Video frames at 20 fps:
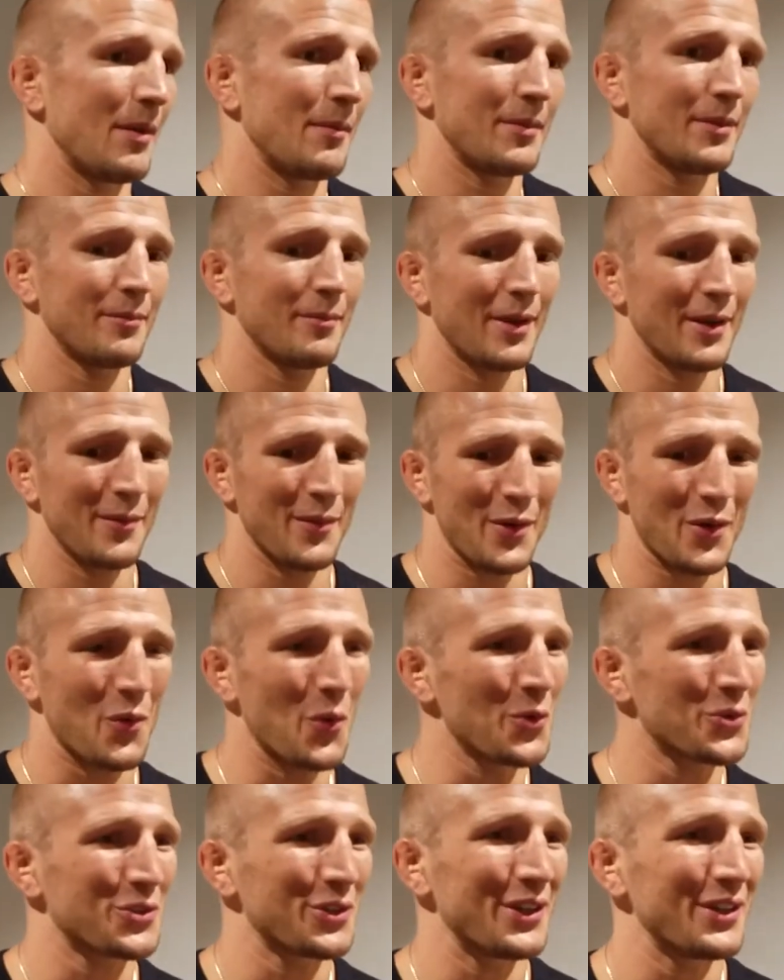I mean, my, my
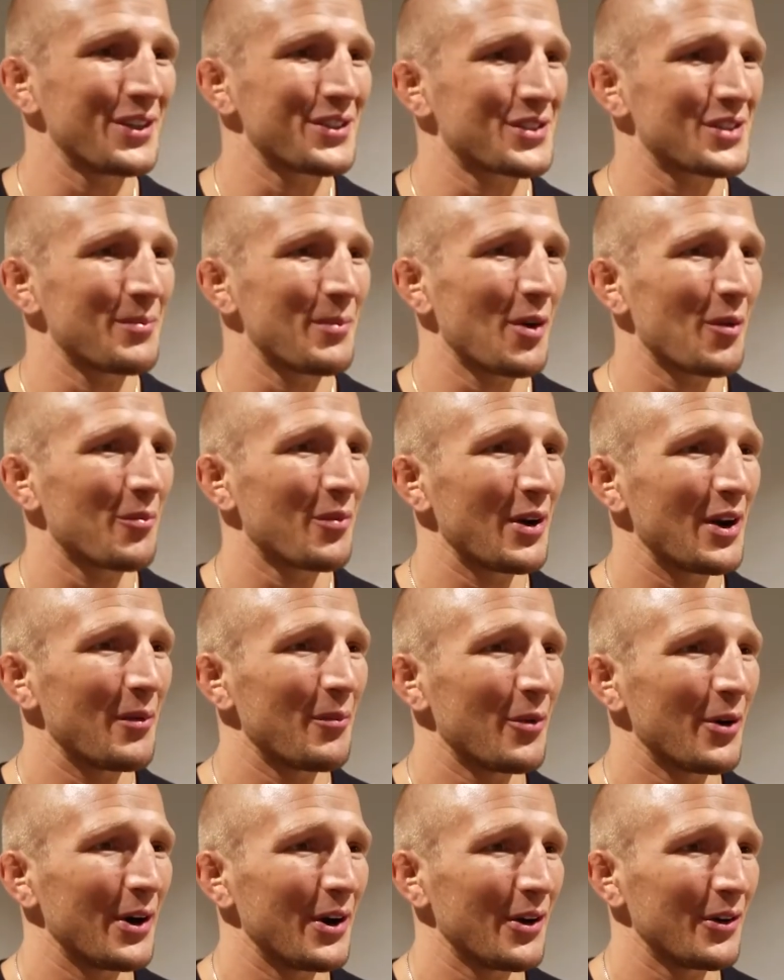quotes are endless about Brandon
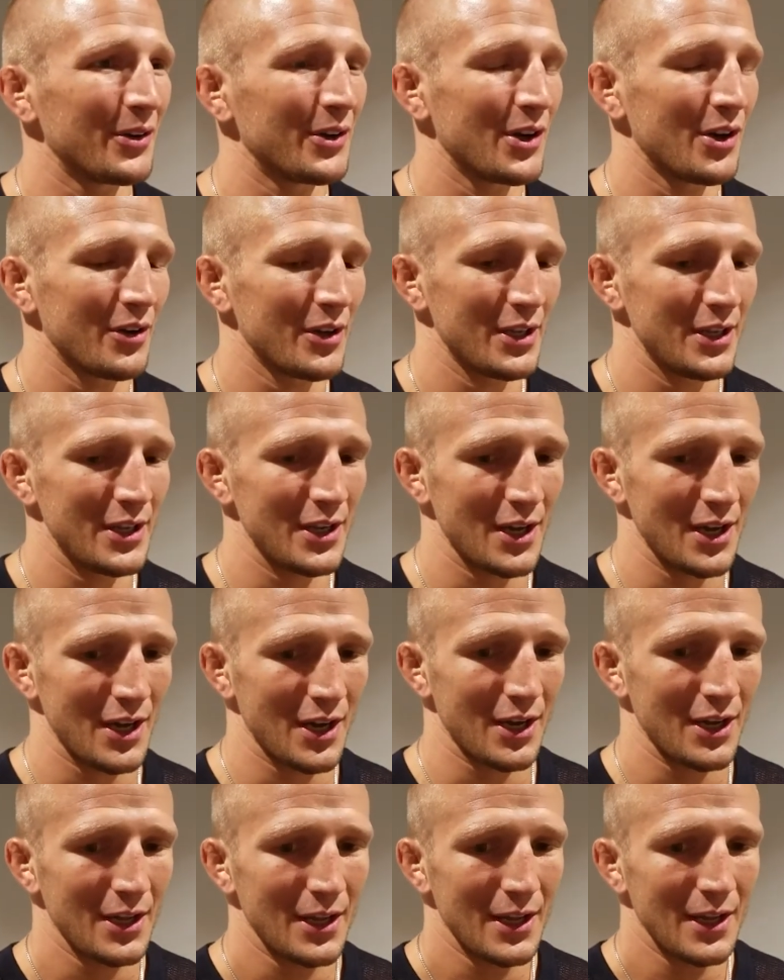Moreno. You know, he
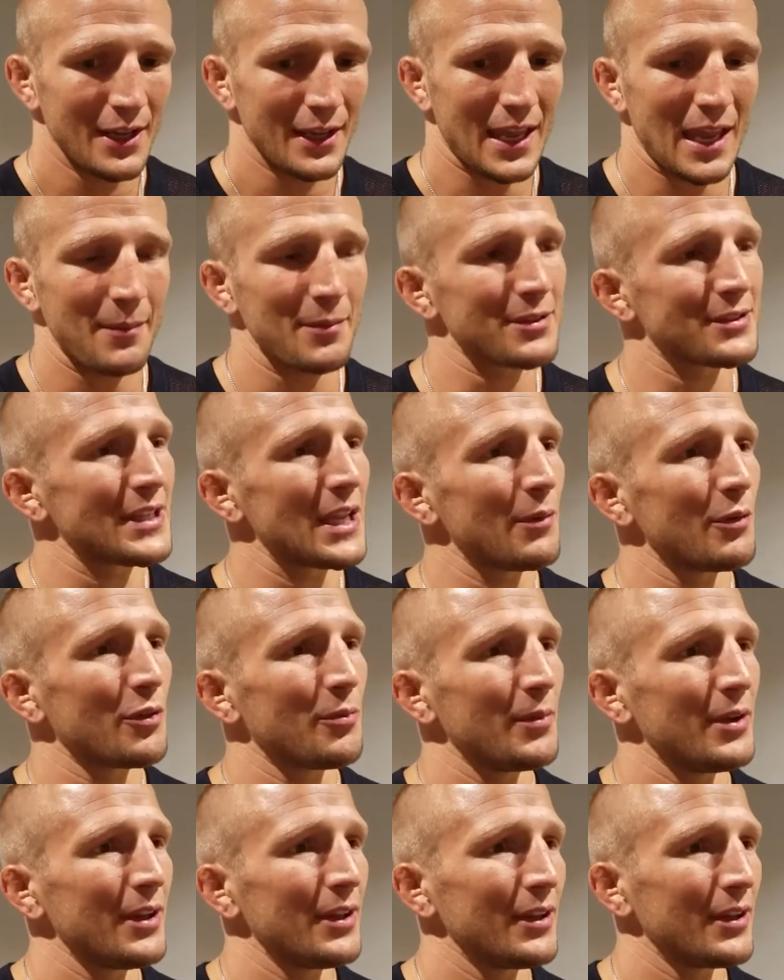uh, came and stayed with
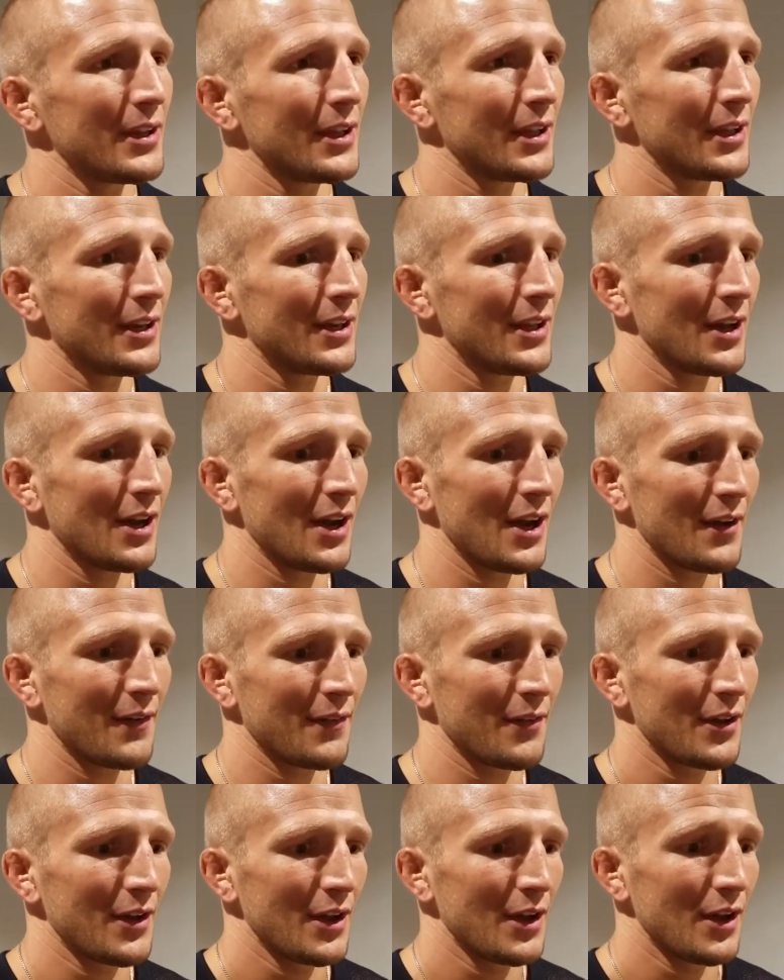me, and uh,
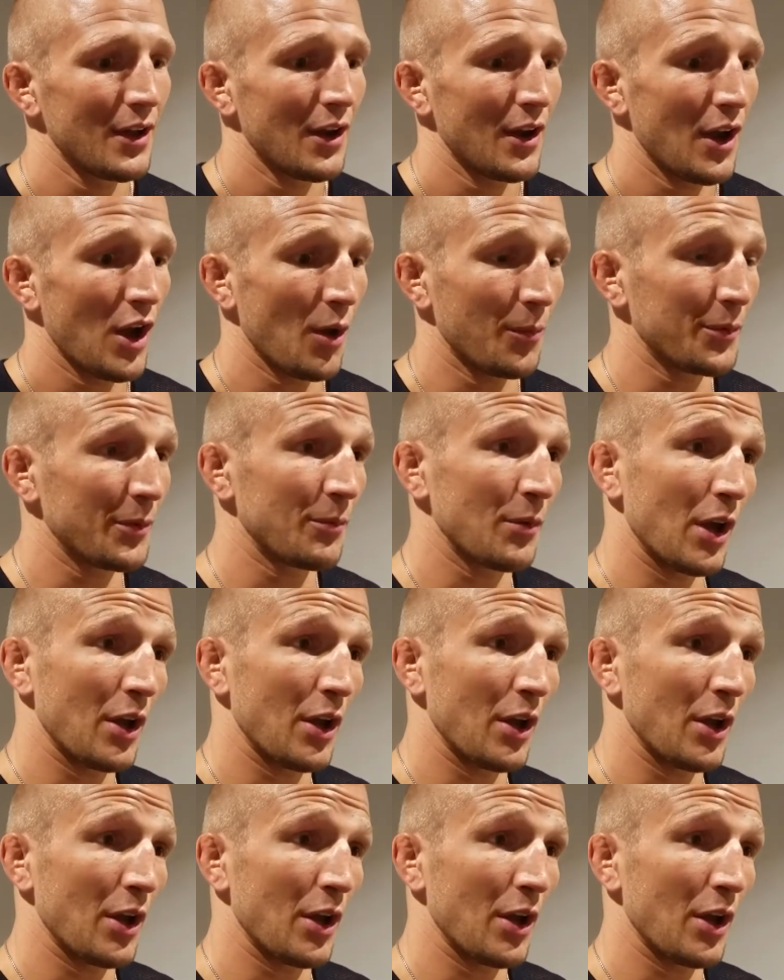helped him.